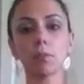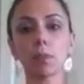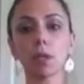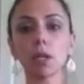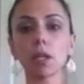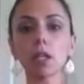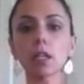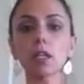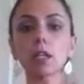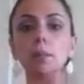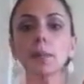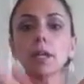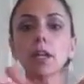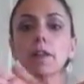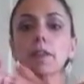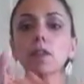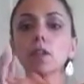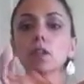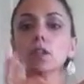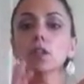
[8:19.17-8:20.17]
put a little bit
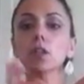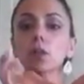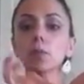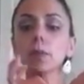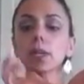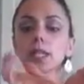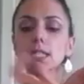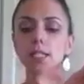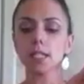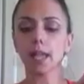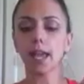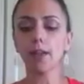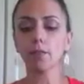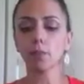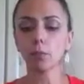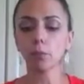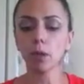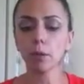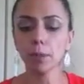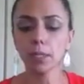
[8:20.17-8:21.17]
on their little wrists and have
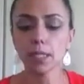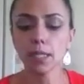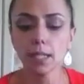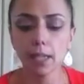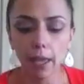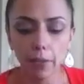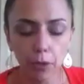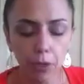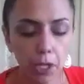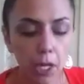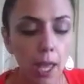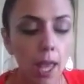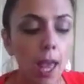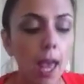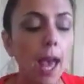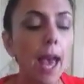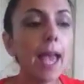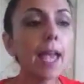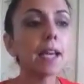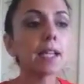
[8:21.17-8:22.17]
them rub it together.
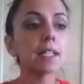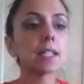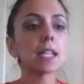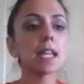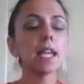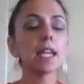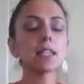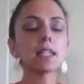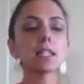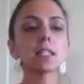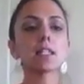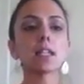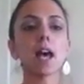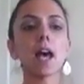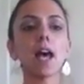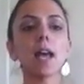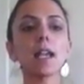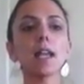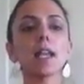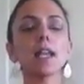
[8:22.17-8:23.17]
And it's
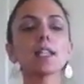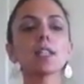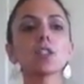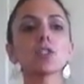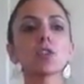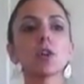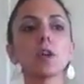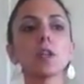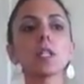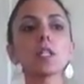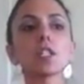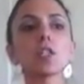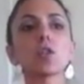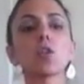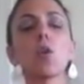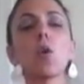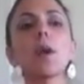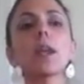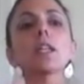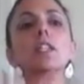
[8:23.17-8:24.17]

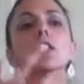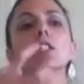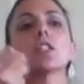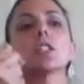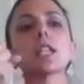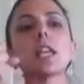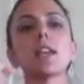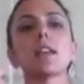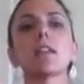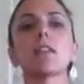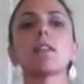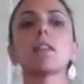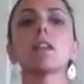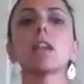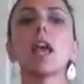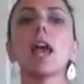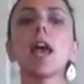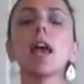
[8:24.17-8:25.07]
going to take the